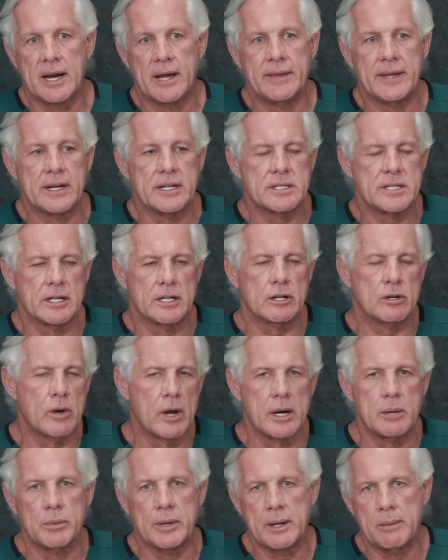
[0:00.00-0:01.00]
I think it's an
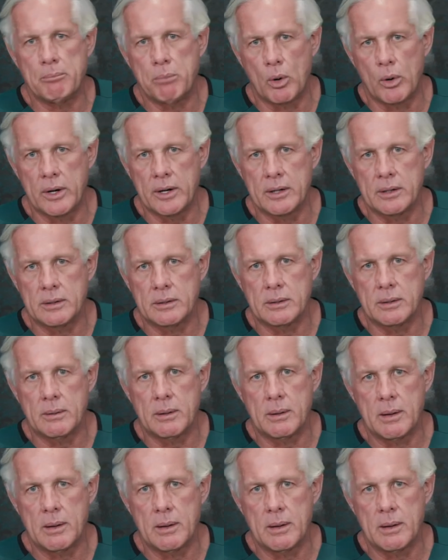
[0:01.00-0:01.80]
incredibly important